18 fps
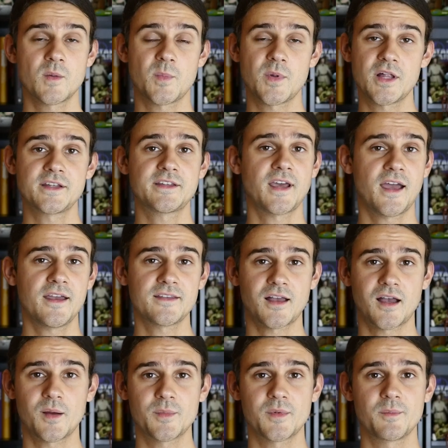The Blood Ties
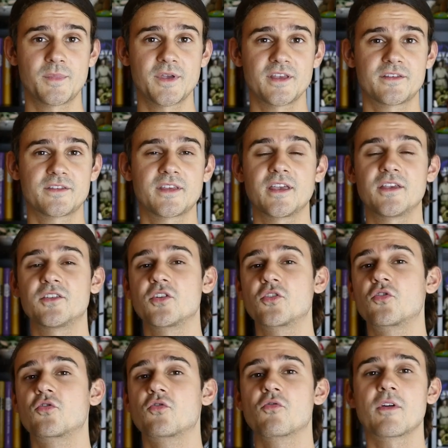Omnibus is a
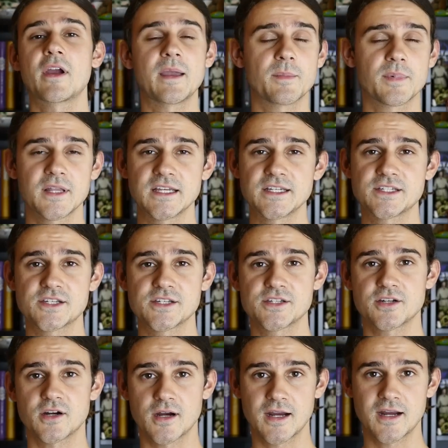great place to
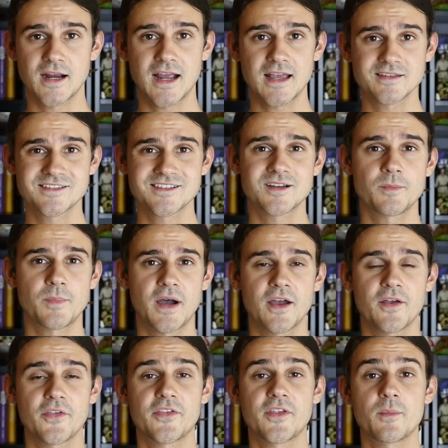start here as it
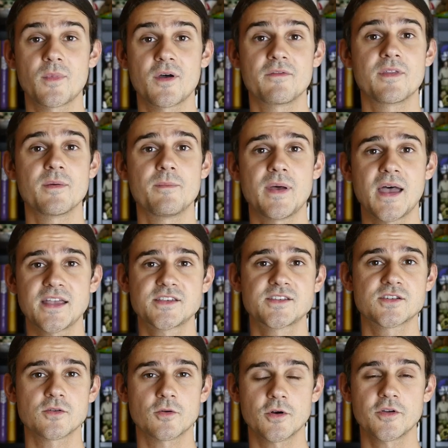compiles some of the
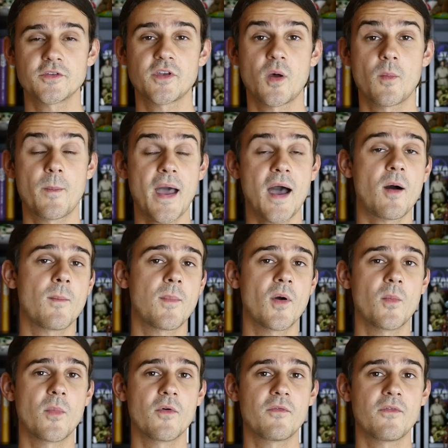best stories about
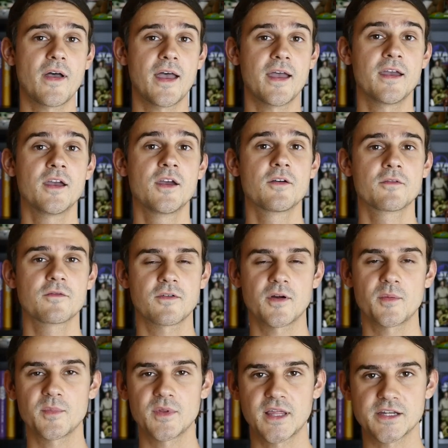Boba Fett
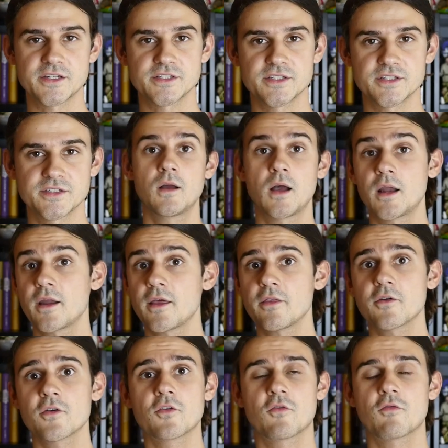from Legend.
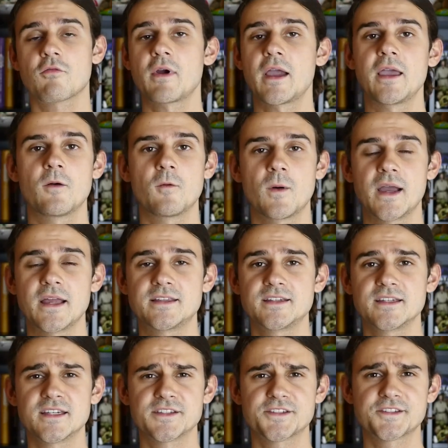Another great way
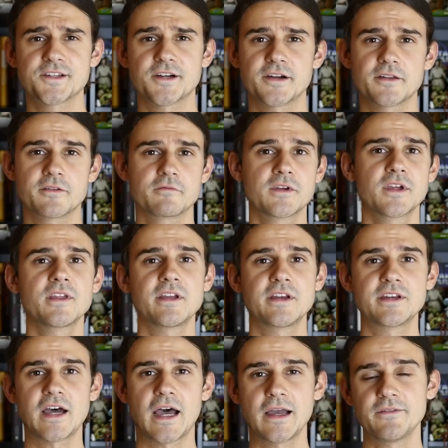to get started
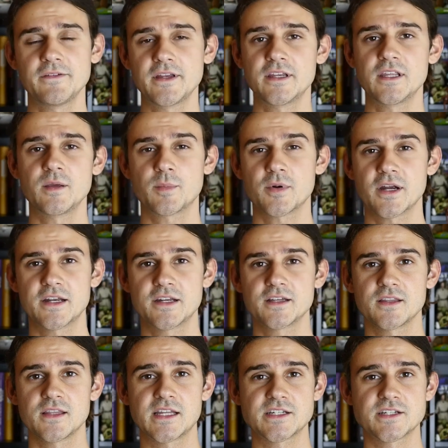really diving deeper
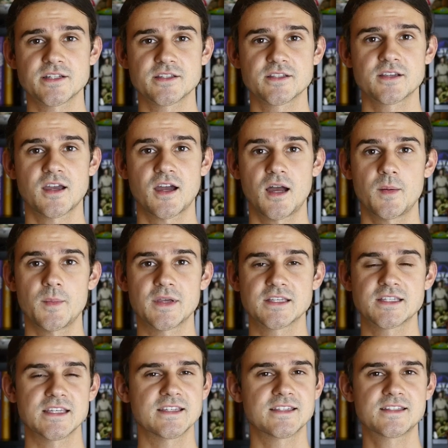into Legends
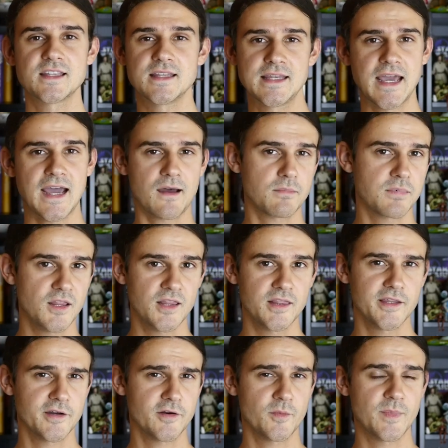comics is to dabble
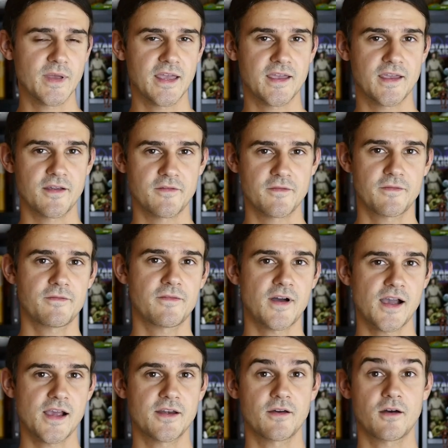a little bit and
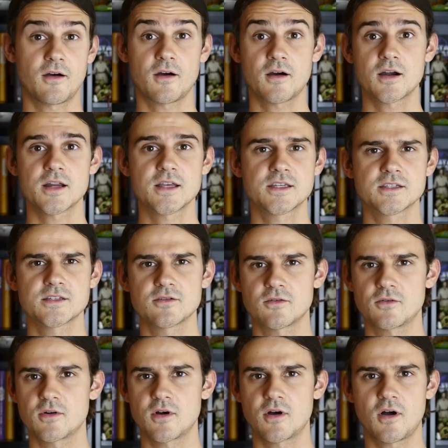find artists
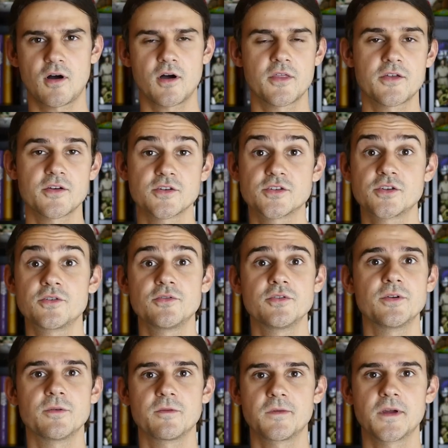or authors who
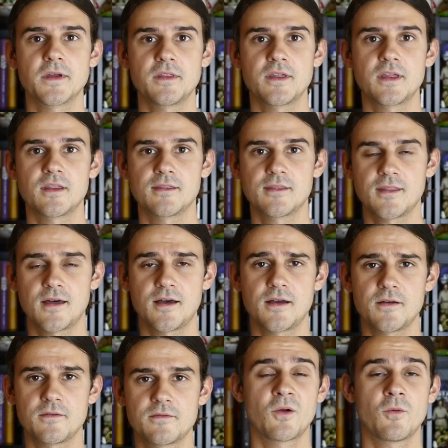you really
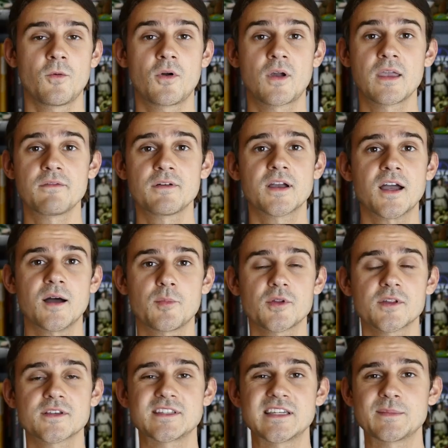love. We'll give a
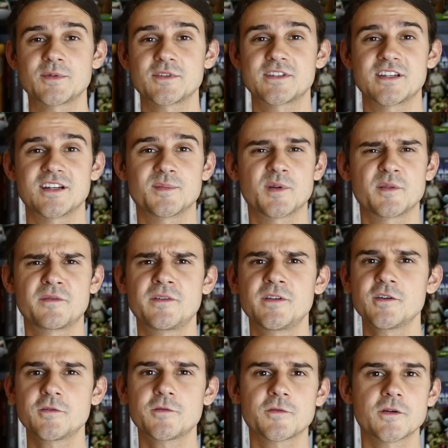couple examples here, but
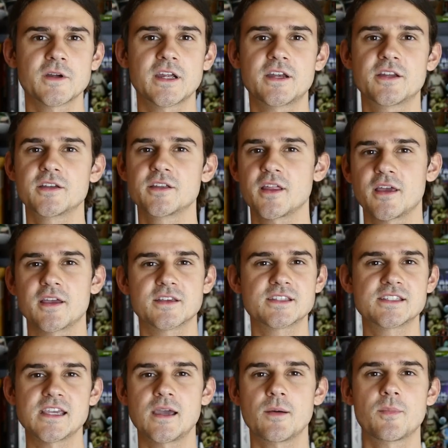feel free to
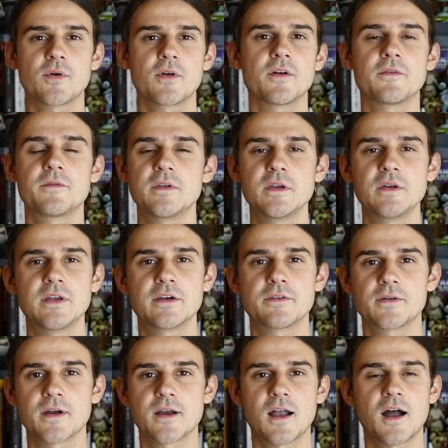sample a few
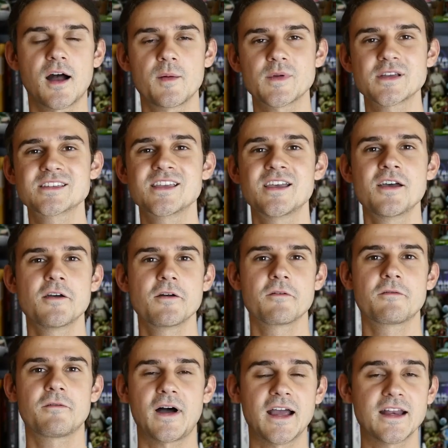different comics,
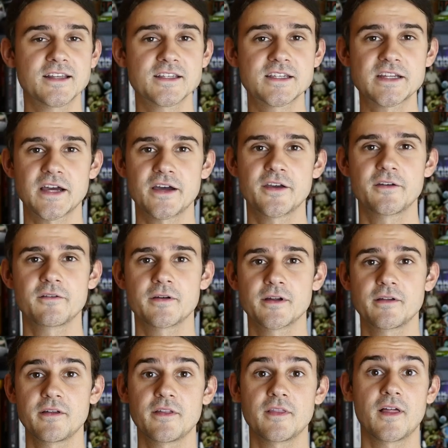find a style you
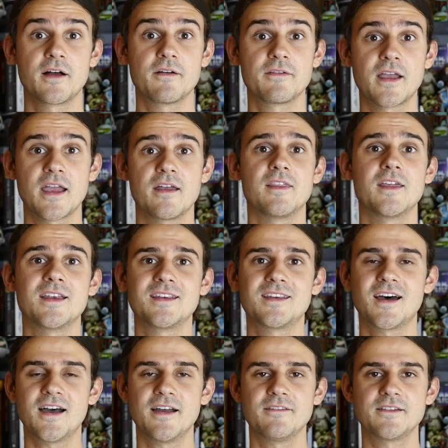really love, and then
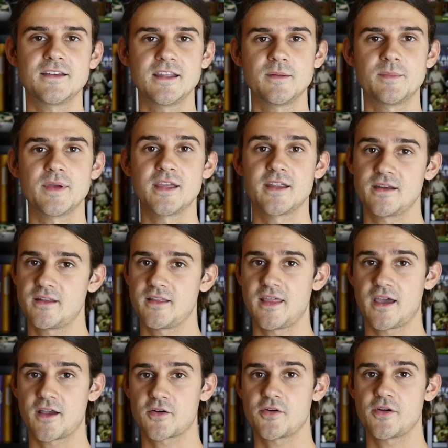dive deep into
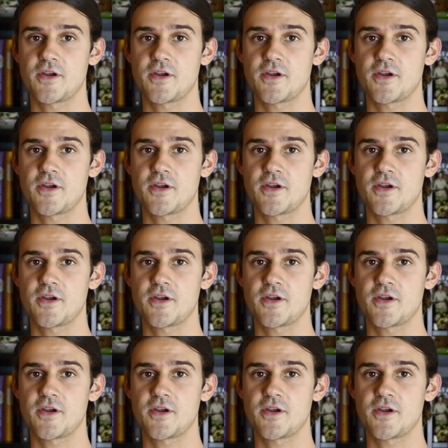that